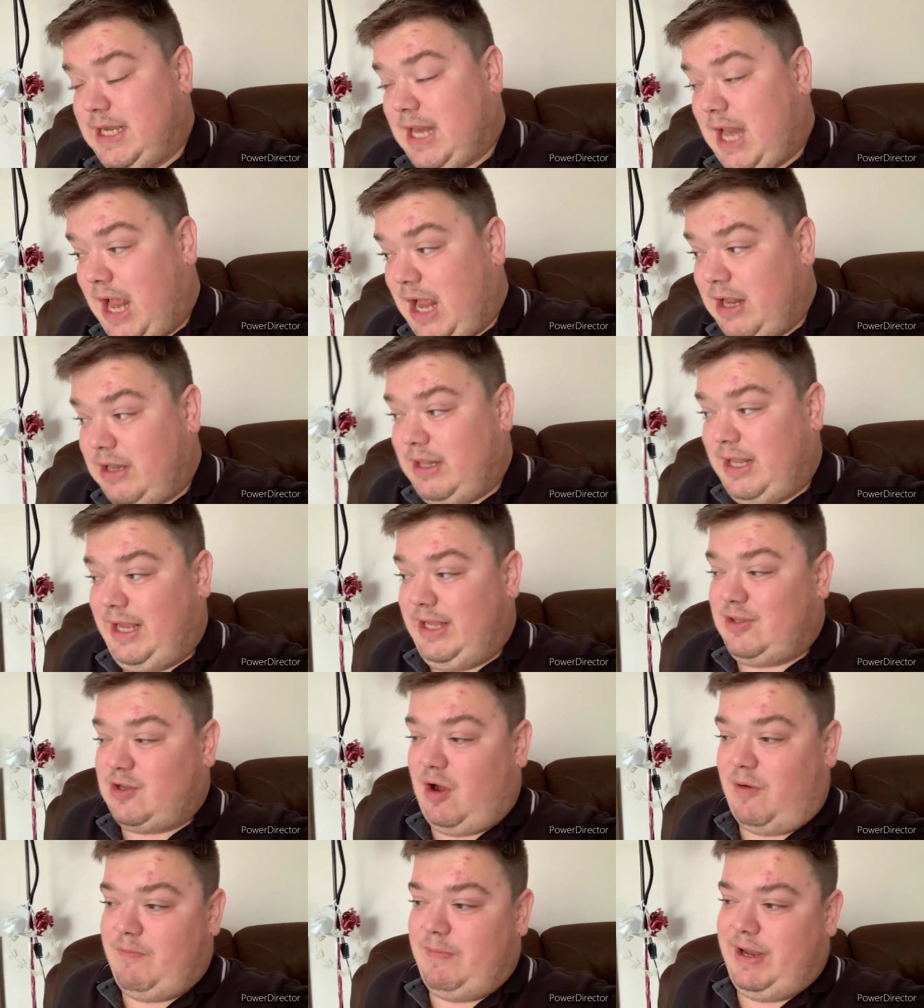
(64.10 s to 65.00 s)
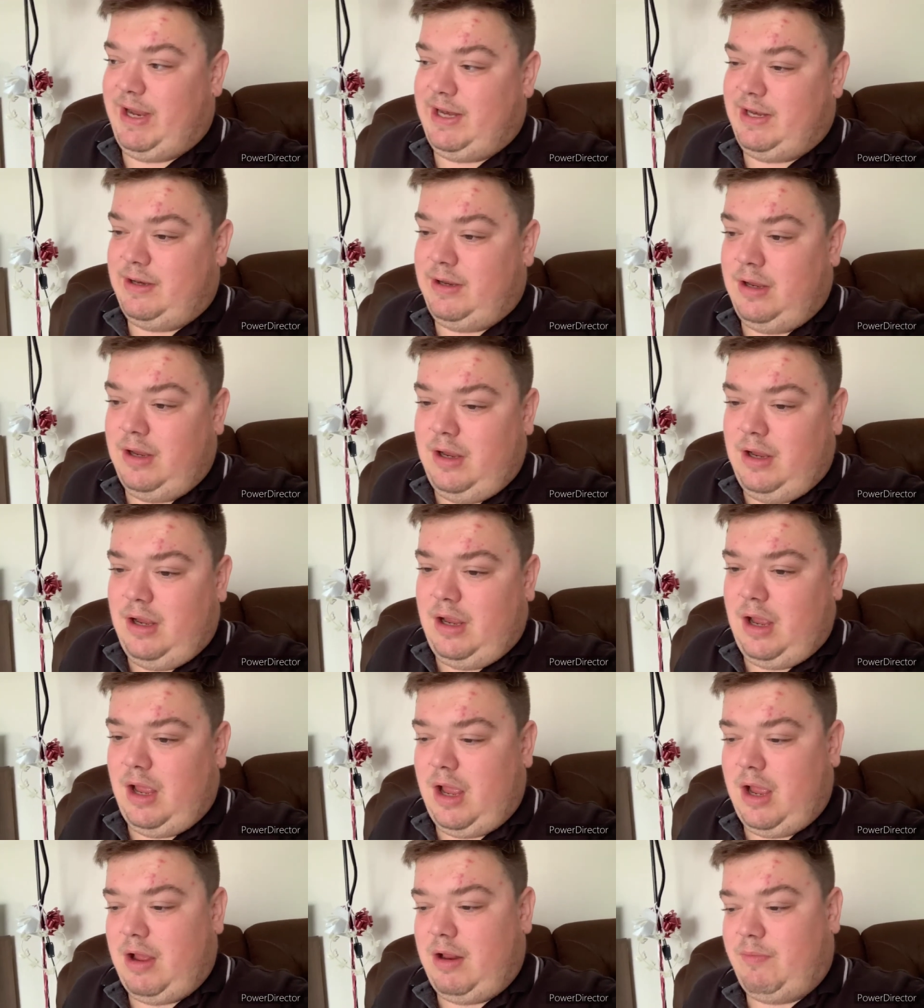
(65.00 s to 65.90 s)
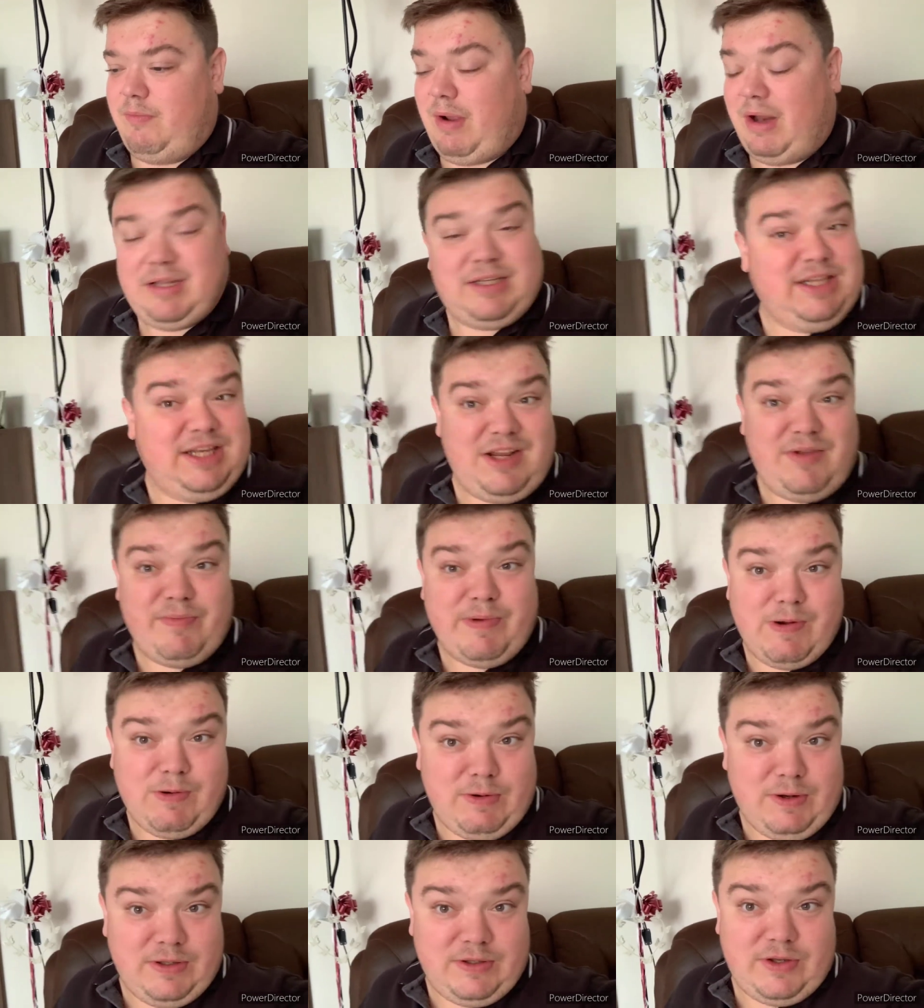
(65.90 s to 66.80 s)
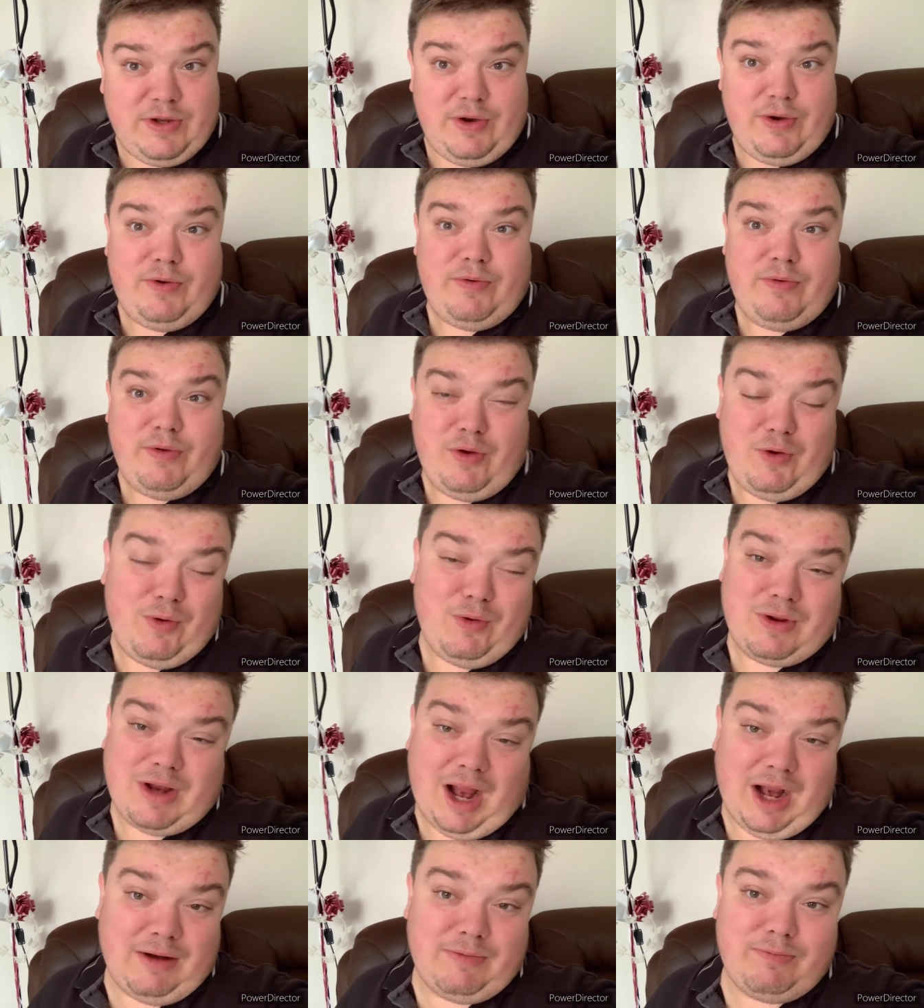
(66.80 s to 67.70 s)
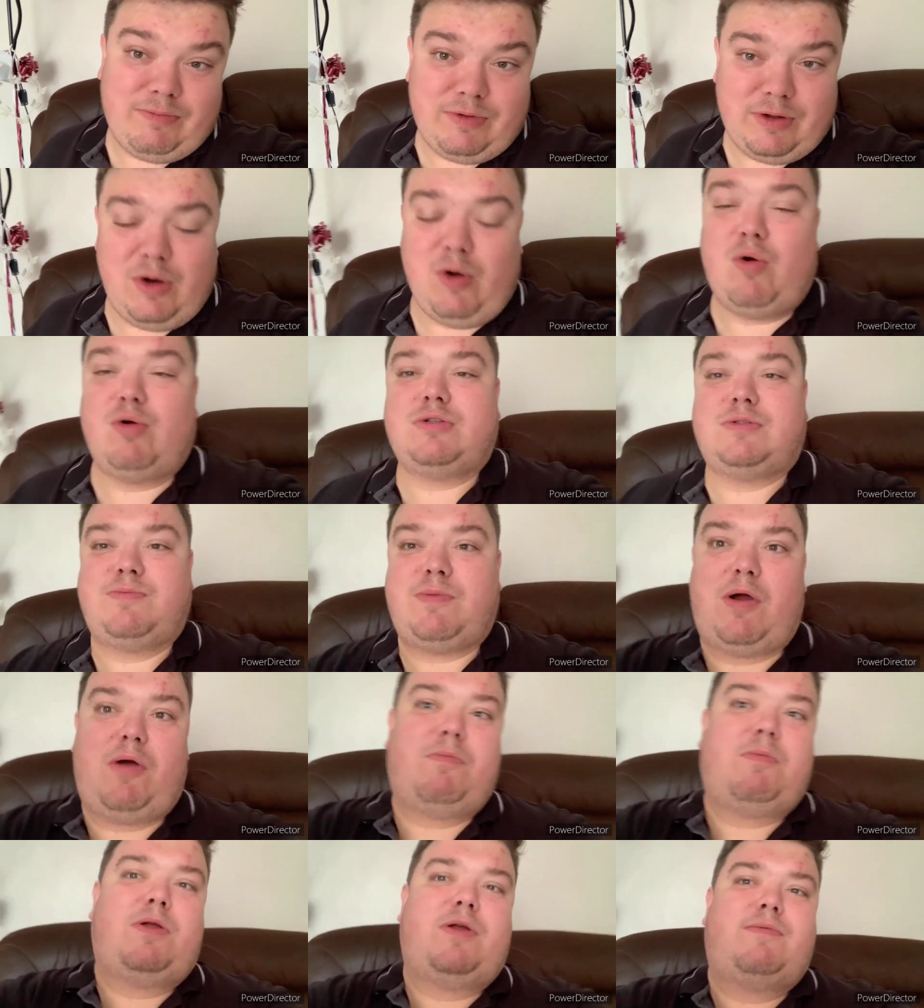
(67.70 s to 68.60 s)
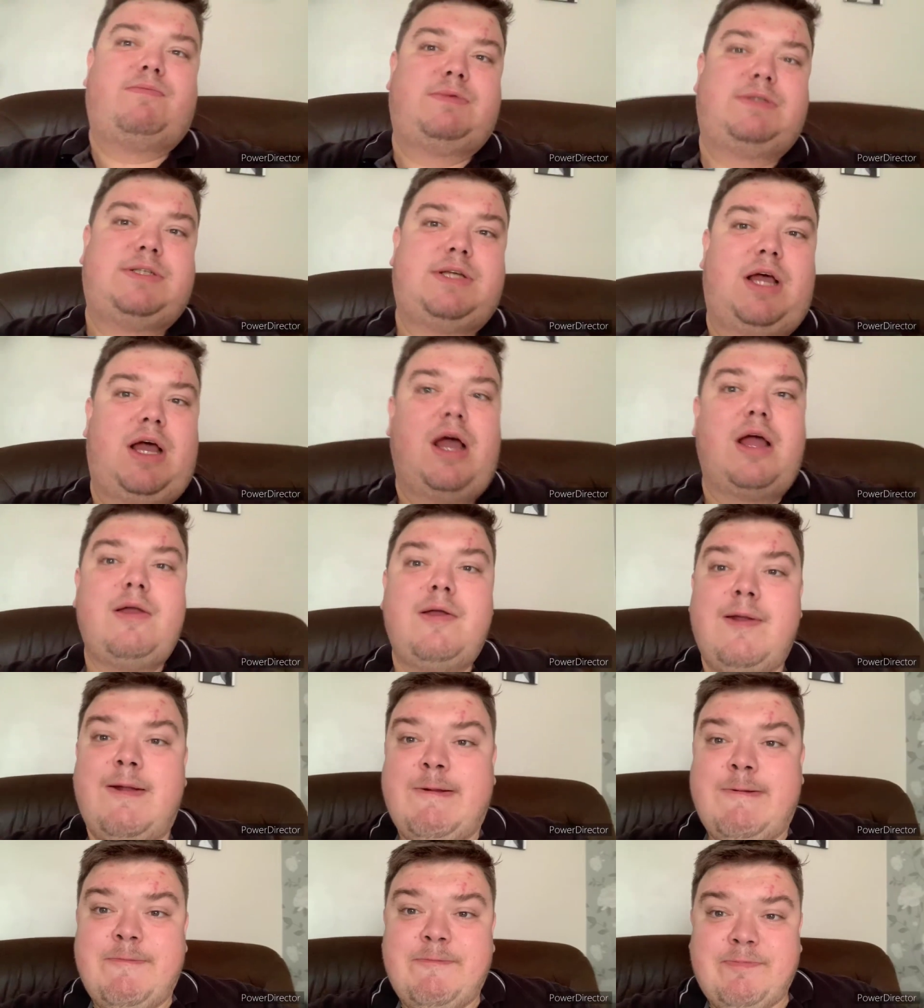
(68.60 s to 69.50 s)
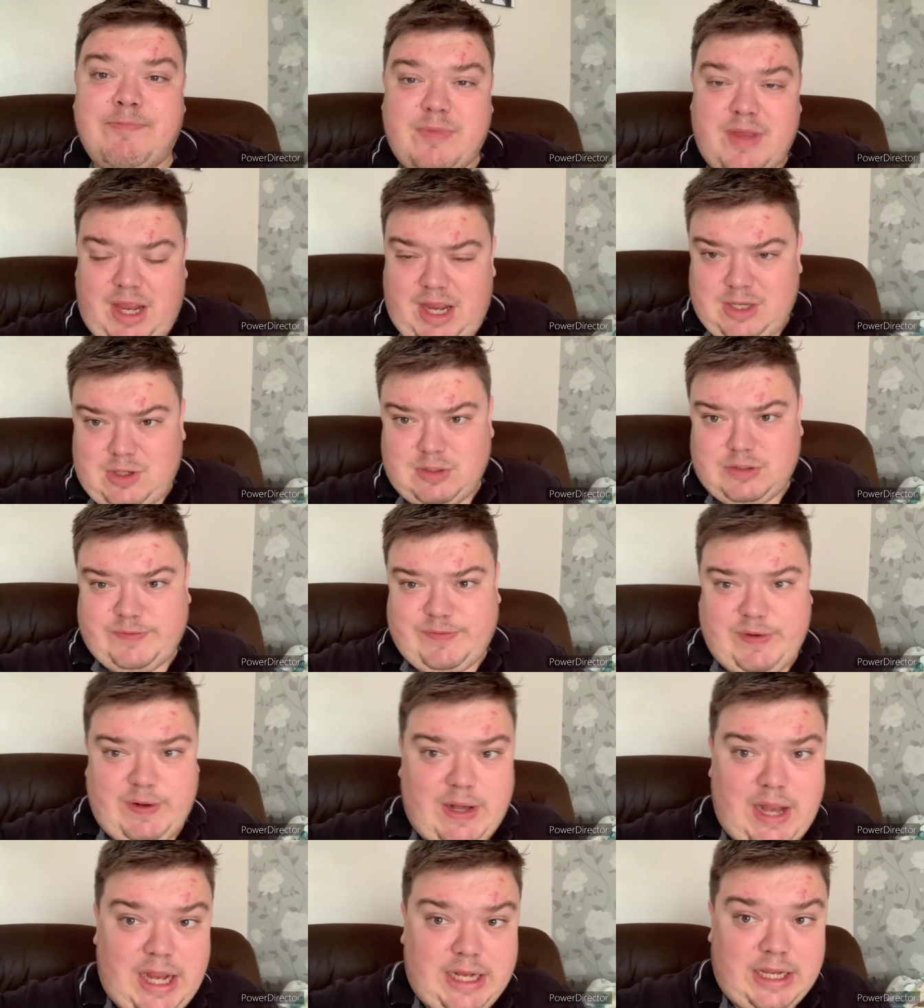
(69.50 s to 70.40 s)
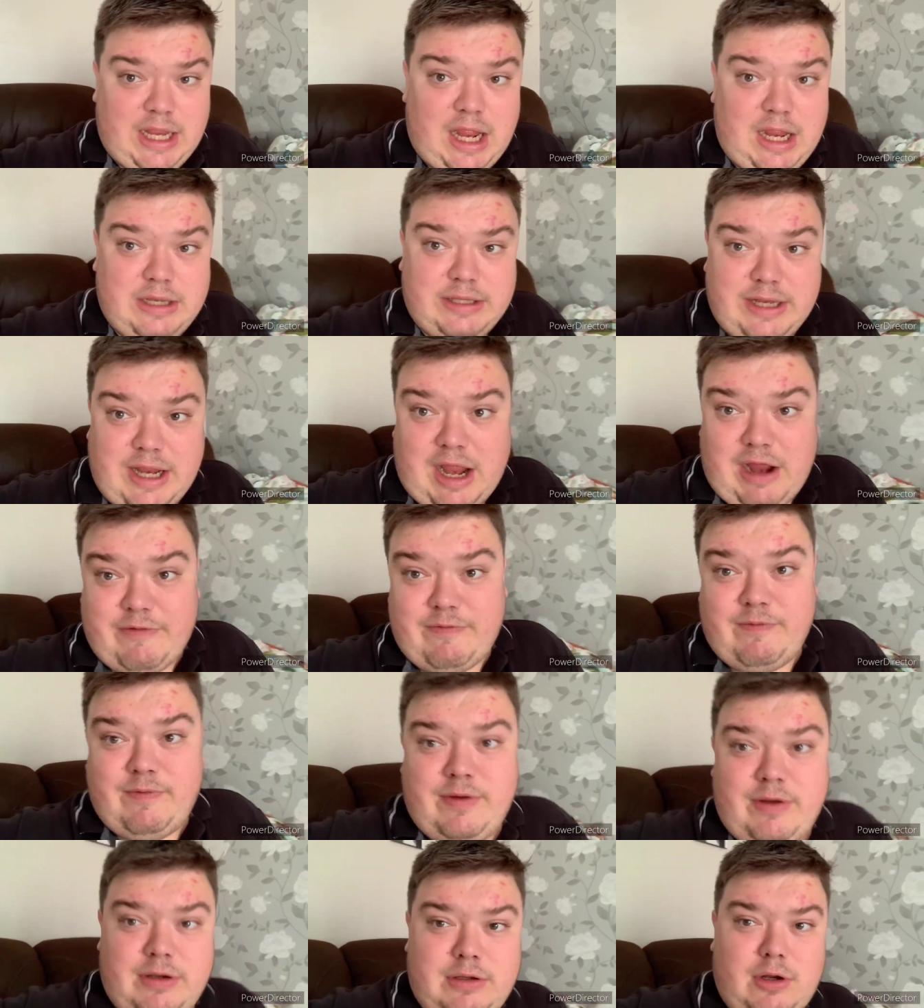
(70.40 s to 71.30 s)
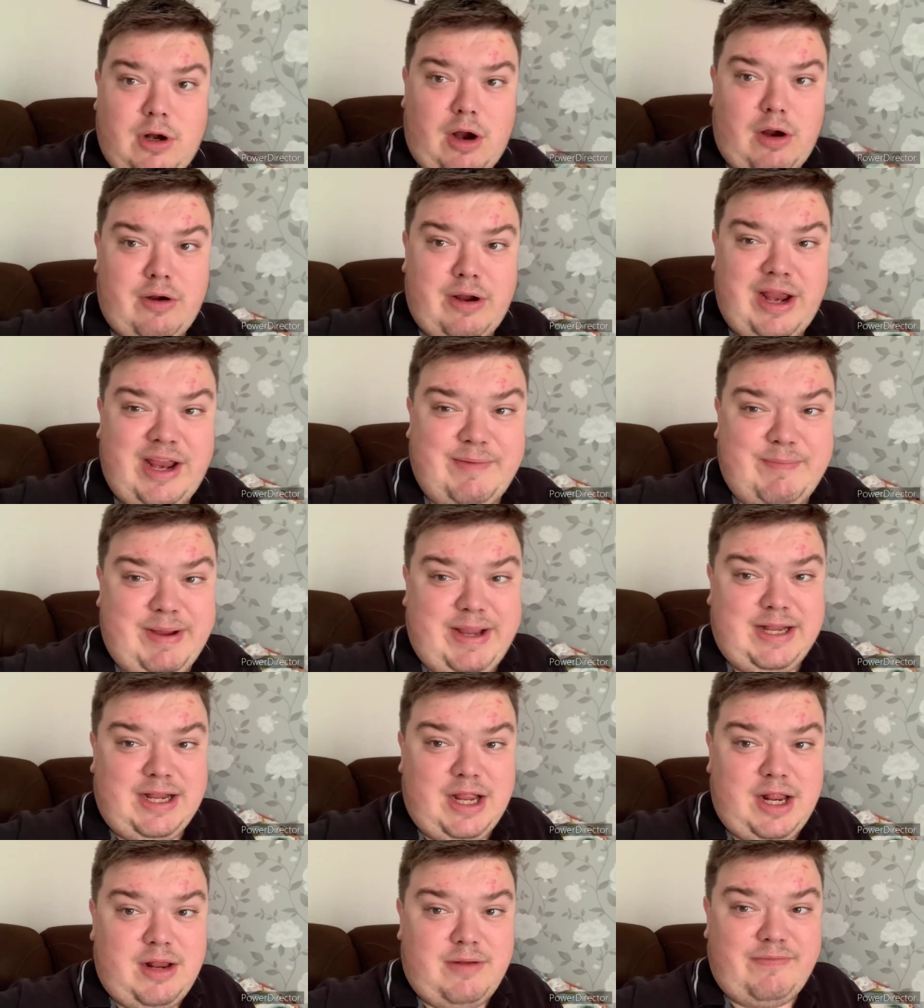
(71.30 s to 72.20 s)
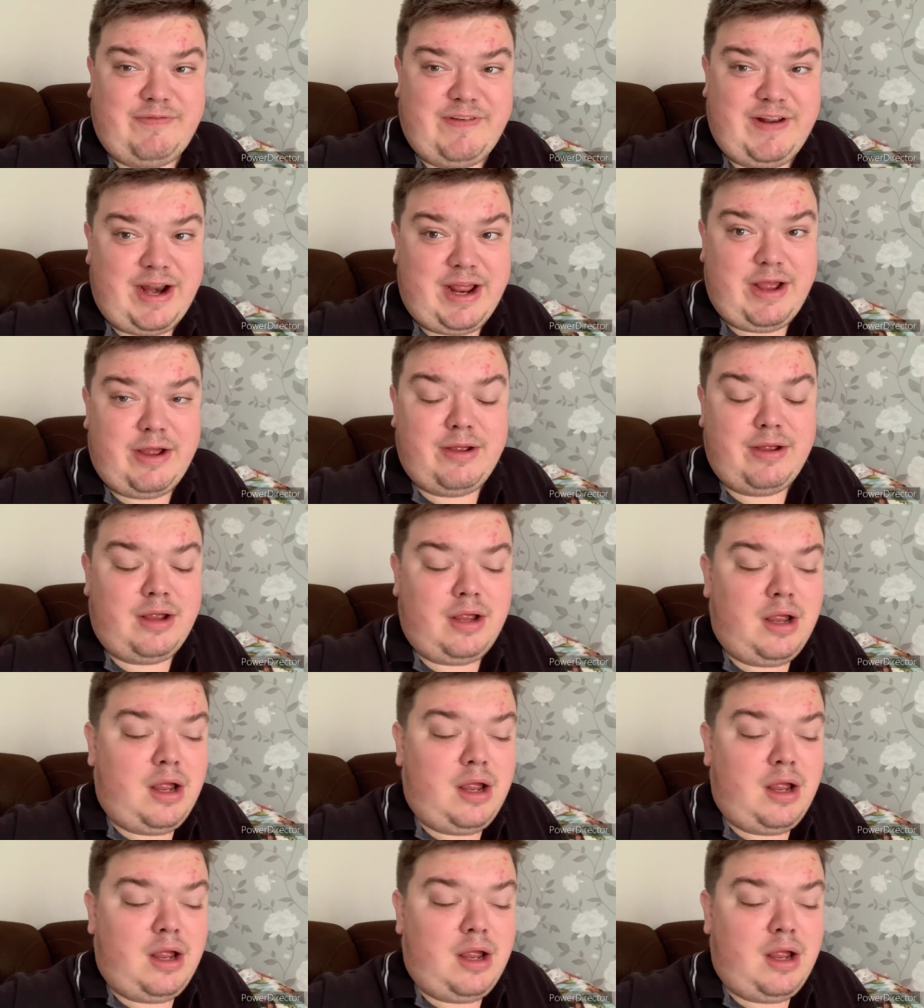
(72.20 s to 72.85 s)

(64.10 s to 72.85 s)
like Lee Tomlin, Anthony Brookington, who can cause problems, so it does feel like that they have got a big thinner.